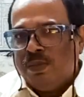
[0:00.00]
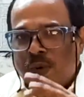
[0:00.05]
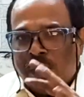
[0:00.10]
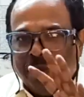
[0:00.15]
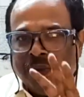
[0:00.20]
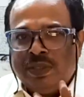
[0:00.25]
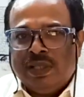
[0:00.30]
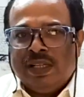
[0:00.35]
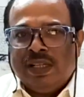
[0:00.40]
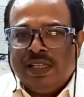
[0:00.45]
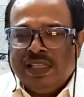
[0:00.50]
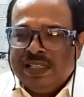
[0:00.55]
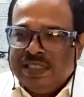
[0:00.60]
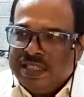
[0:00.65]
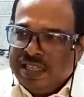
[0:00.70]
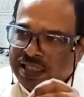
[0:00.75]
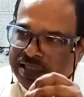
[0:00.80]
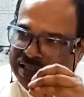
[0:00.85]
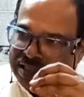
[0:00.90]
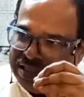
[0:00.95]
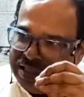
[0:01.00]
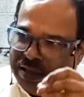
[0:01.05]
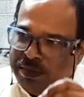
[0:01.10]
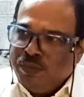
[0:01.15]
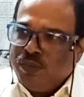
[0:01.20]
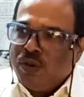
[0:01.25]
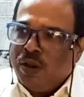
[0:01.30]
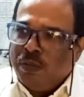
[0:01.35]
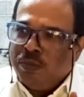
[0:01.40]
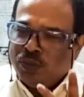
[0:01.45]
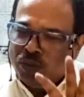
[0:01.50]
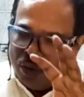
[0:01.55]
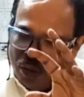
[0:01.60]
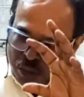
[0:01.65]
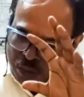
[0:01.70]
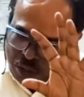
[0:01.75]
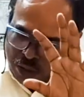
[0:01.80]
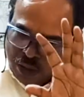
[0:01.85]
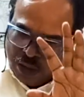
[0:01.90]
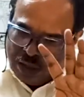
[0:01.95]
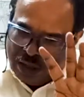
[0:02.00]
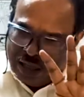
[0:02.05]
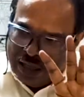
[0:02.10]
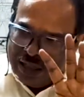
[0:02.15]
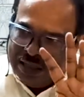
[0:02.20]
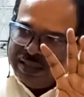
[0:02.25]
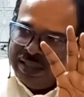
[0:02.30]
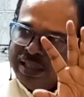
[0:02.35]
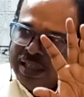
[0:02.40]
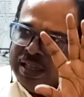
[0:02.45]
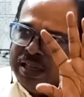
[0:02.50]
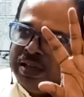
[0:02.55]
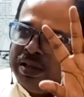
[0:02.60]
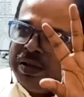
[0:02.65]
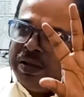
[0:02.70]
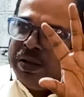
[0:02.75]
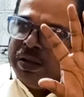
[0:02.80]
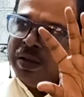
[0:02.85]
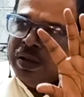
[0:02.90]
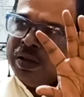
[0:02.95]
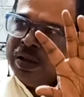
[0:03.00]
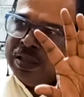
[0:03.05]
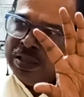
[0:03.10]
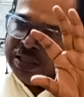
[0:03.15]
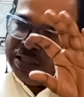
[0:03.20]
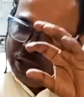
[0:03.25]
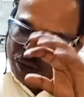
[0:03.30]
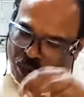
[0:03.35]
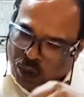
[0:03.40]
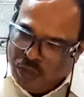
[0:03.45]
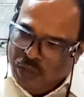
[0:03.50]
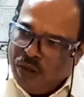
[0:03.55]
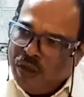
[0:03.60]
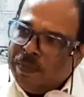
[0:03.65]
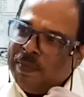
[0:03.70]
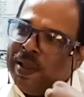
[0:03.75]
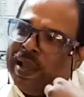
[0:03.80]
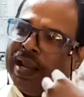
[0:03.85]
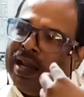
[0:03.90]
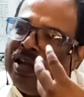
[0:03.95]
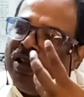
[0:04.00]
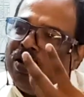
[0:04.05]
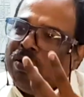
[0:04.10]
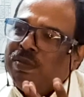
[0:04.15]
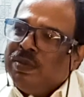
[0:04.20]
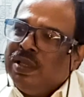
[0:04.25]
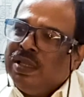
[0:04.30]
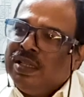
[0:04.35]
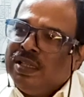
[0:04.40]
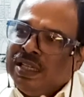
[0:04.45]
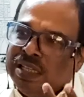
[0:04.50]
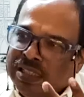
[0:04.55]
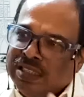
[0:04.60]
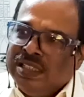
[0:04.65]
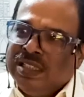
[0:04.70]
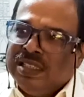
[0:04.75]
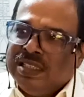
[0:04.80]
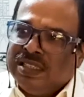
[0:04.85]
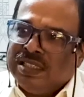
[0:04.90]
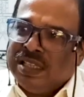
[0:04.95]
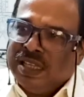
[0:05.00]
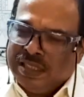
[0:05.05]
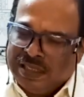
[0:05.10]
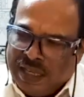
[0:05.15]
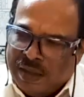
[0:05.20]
Vomison is a symptoms or is the sequel of any of the disease.